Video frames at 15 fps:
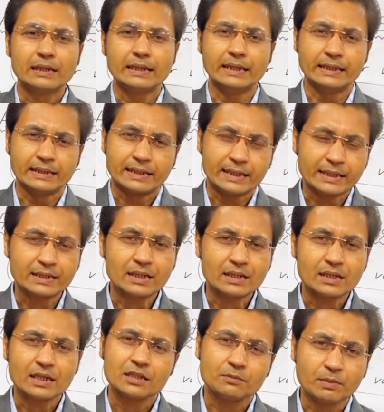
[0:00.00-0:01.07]
In
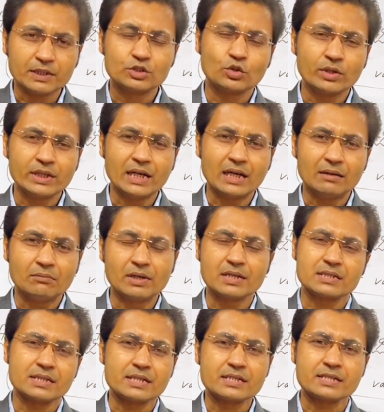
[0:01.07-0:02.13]
Kedarnath Bajoria
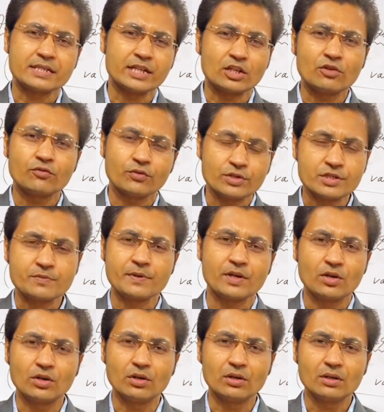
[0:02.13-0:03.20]
versus State of West
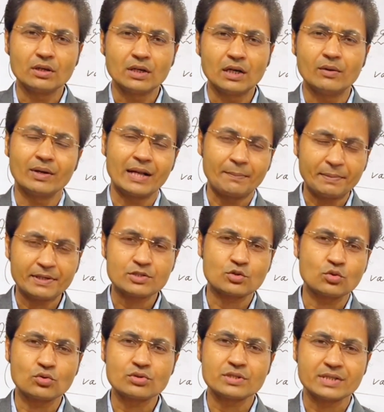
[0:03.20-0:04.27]
Bengal, our apex
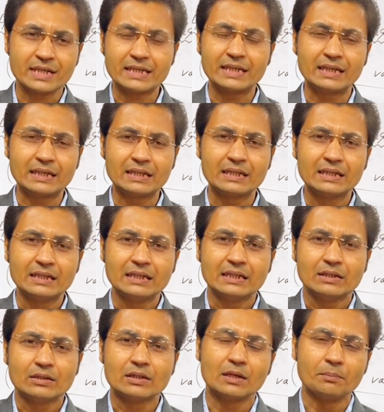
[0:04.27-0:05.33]
court stated
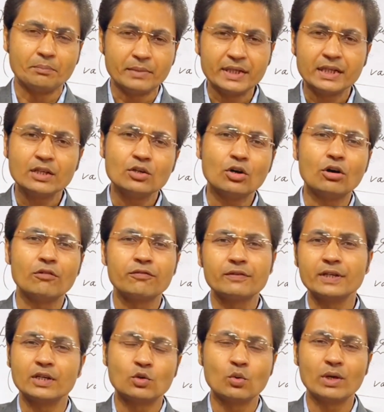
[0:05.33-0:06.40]
the meaning of
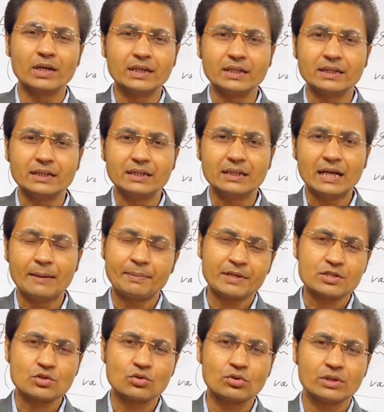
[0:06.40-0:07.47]
equality.
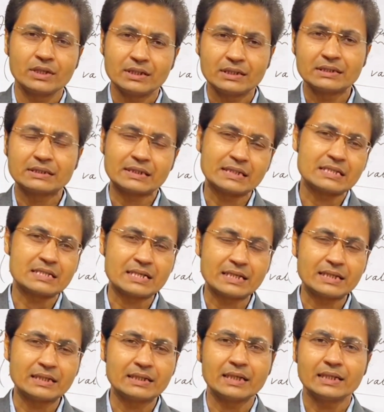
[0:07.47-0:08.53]
Apex court in this case
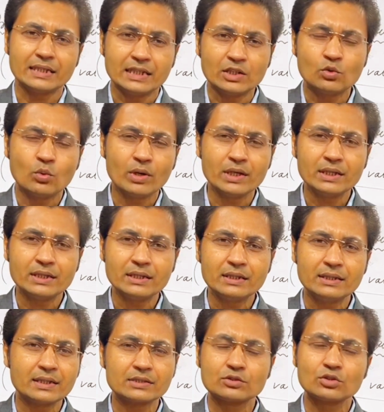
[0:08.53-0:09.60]
stated that equality
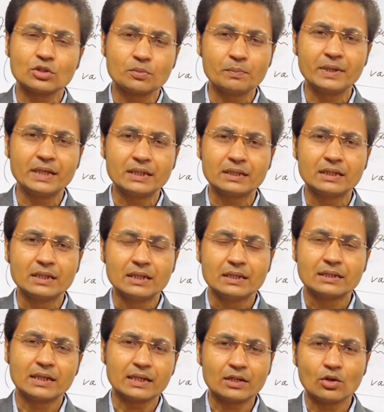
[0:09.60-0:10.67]
does not mean
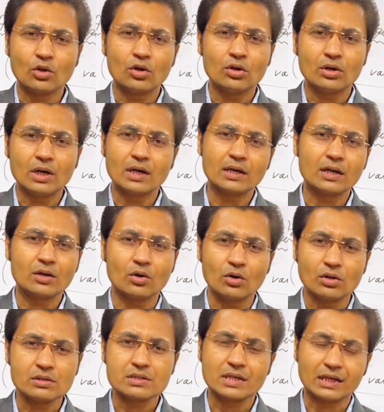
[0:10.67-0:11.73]
that law under
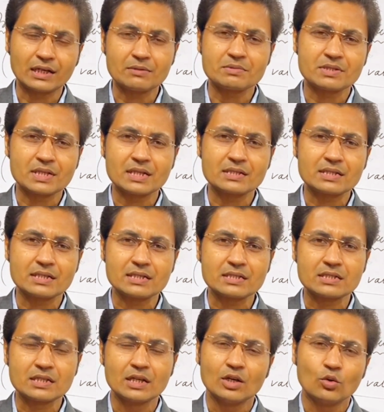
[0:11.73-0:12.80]
all
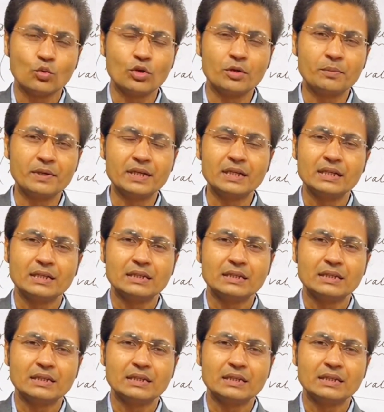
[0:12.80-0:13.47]
circumstances will be